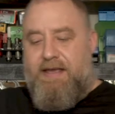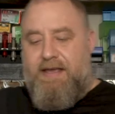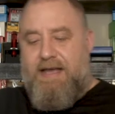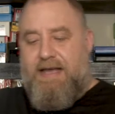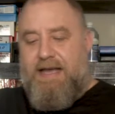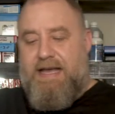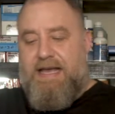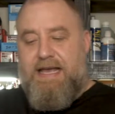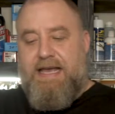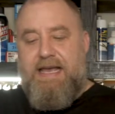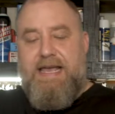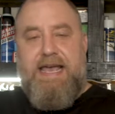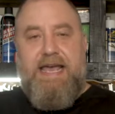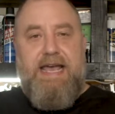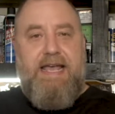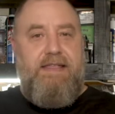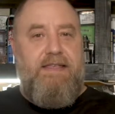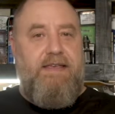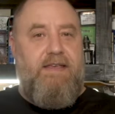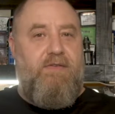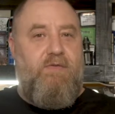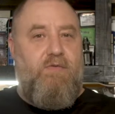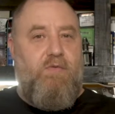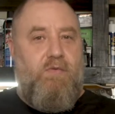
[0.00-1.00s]
I had
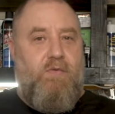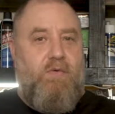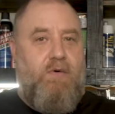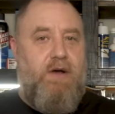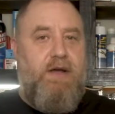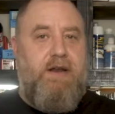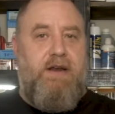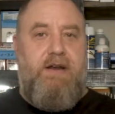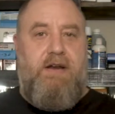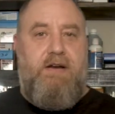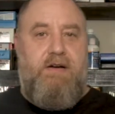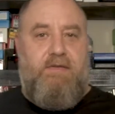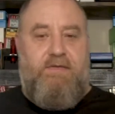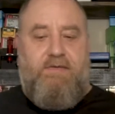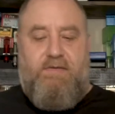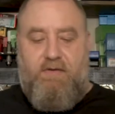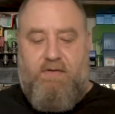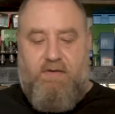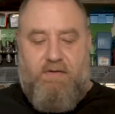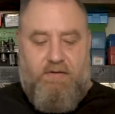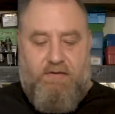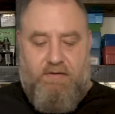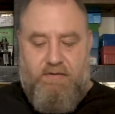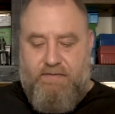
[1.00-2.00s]
this
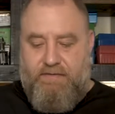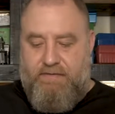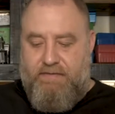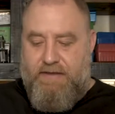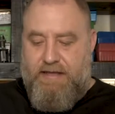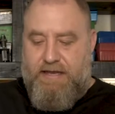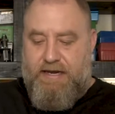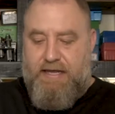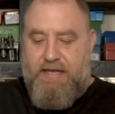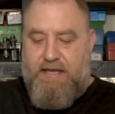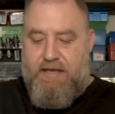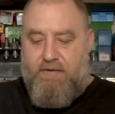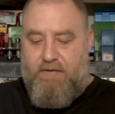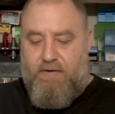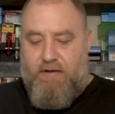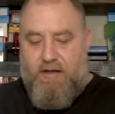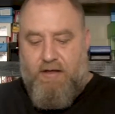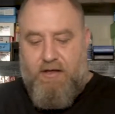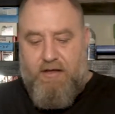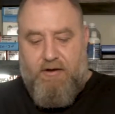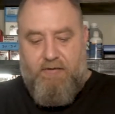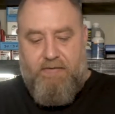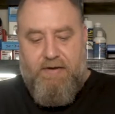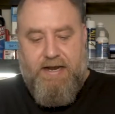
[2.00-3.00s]
wonderful video
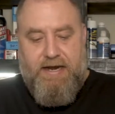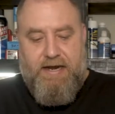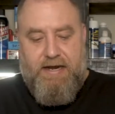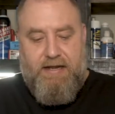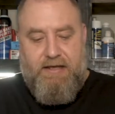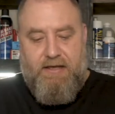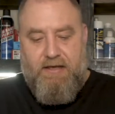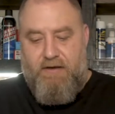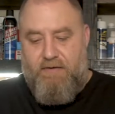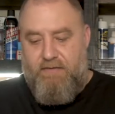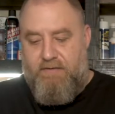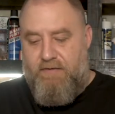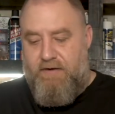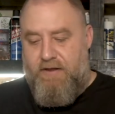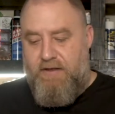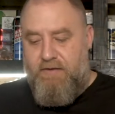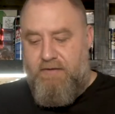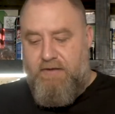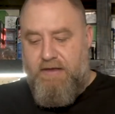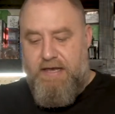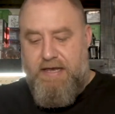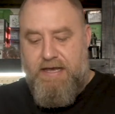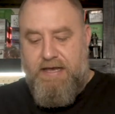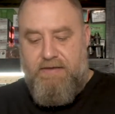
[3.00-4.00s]
all ready to go for you
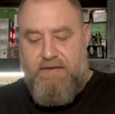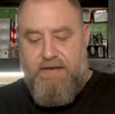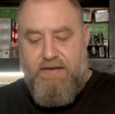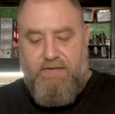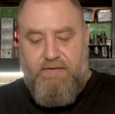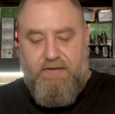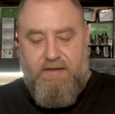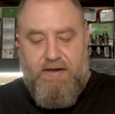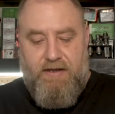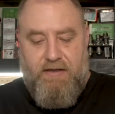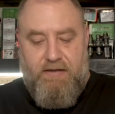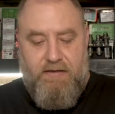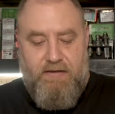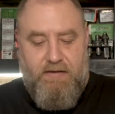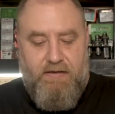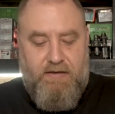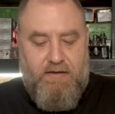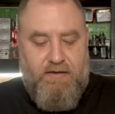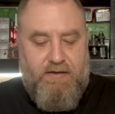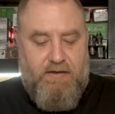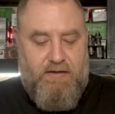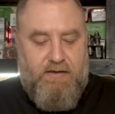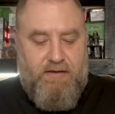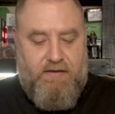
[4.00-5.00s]
guys. I was going to
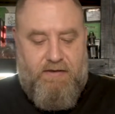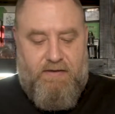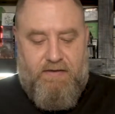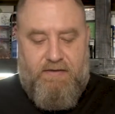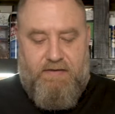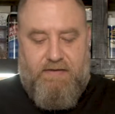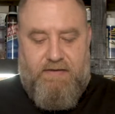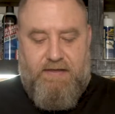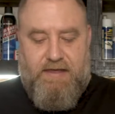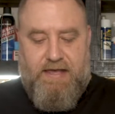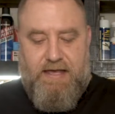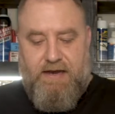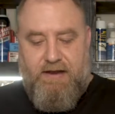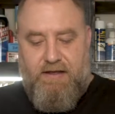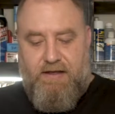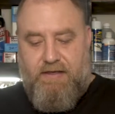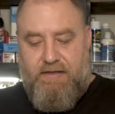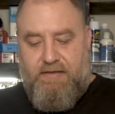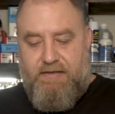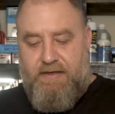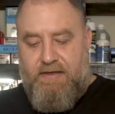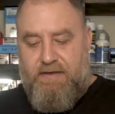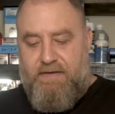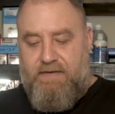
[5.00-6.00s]
set
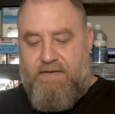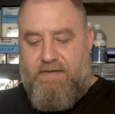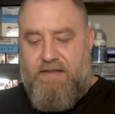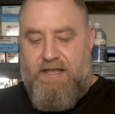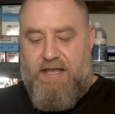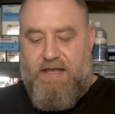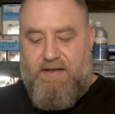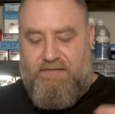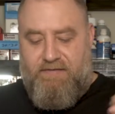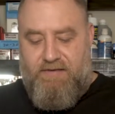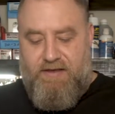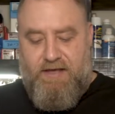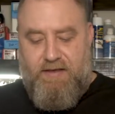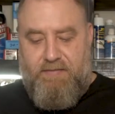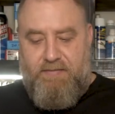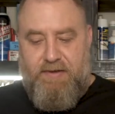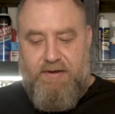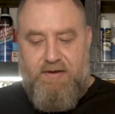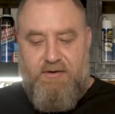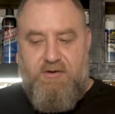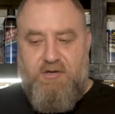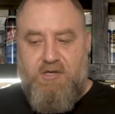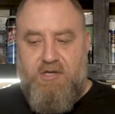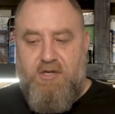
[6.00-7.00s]
all this stuff up
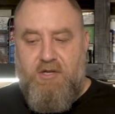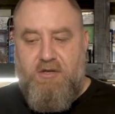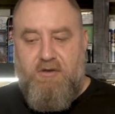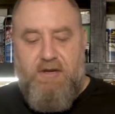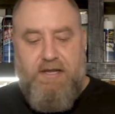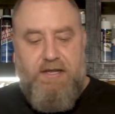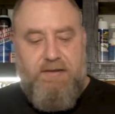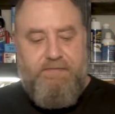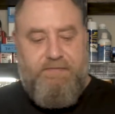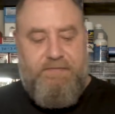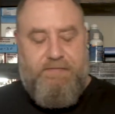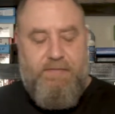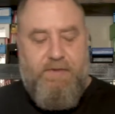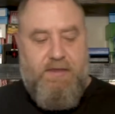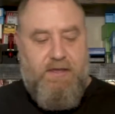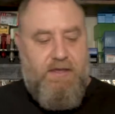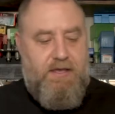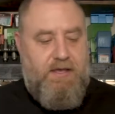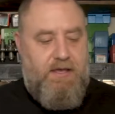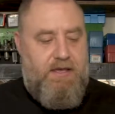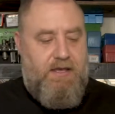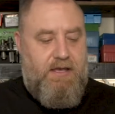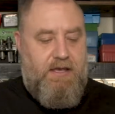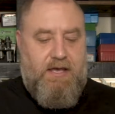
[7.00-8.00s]
and shoot it.
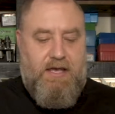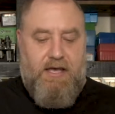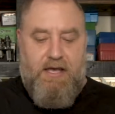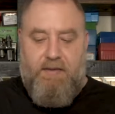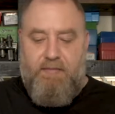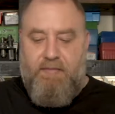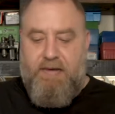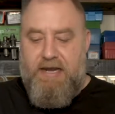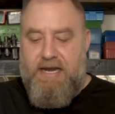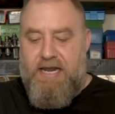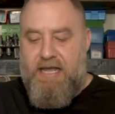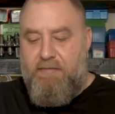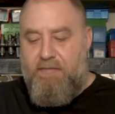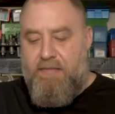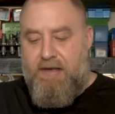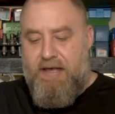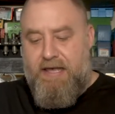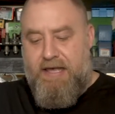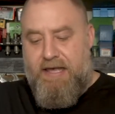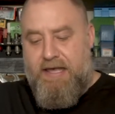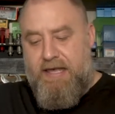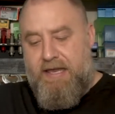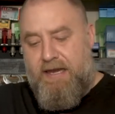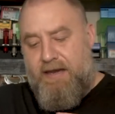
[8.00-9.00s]
A buddy and
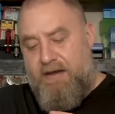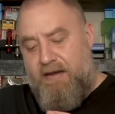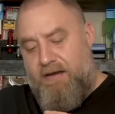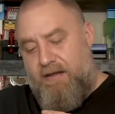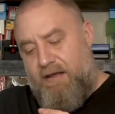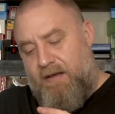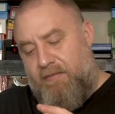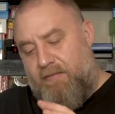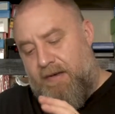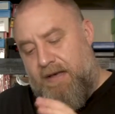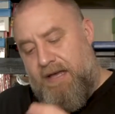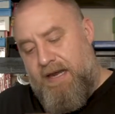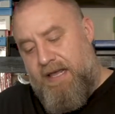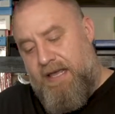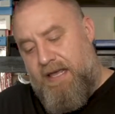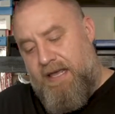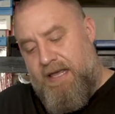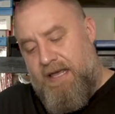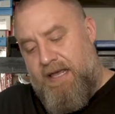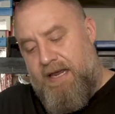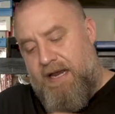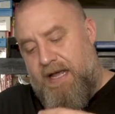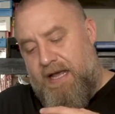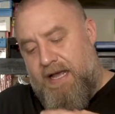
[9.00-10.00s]

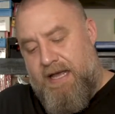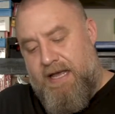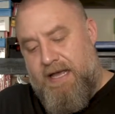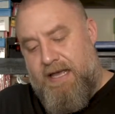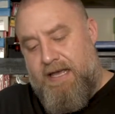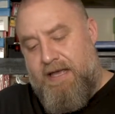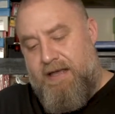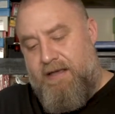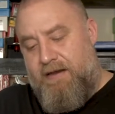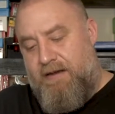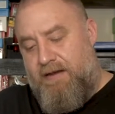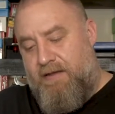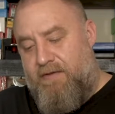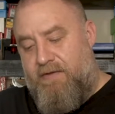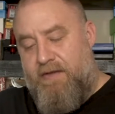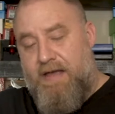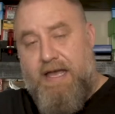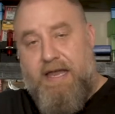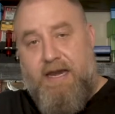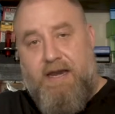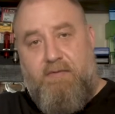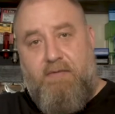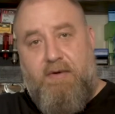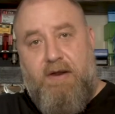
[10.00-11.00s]
I
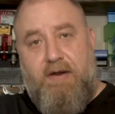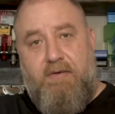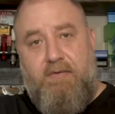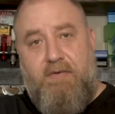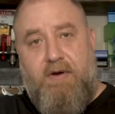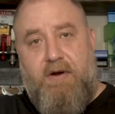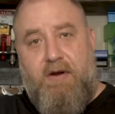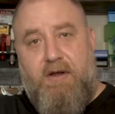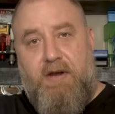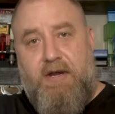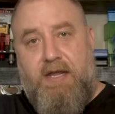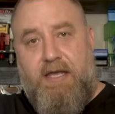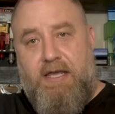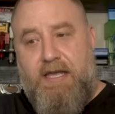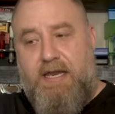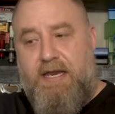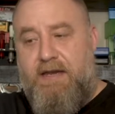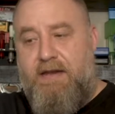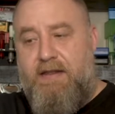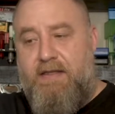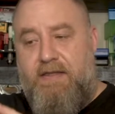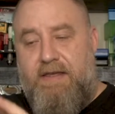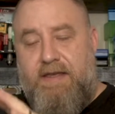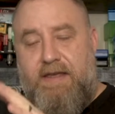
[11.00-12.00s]
decided we were going to get
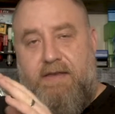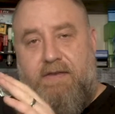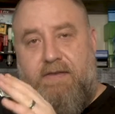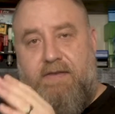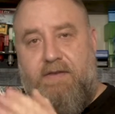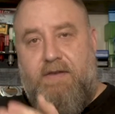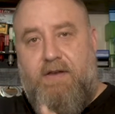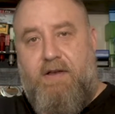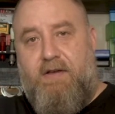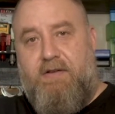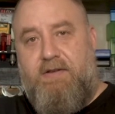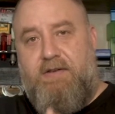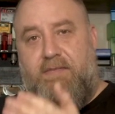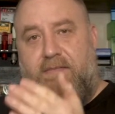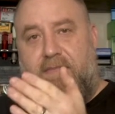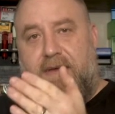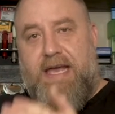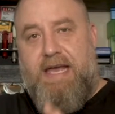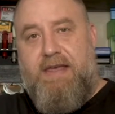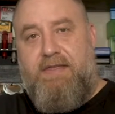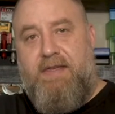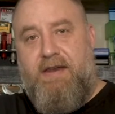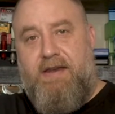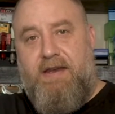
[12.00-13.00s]
into the salt
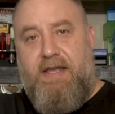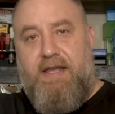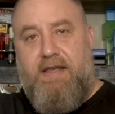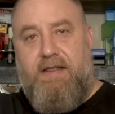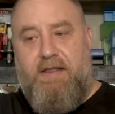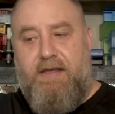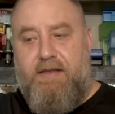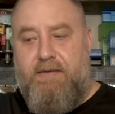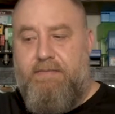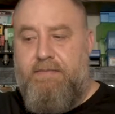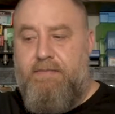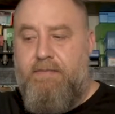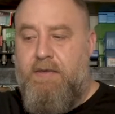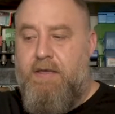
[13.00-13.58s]
bath annealing.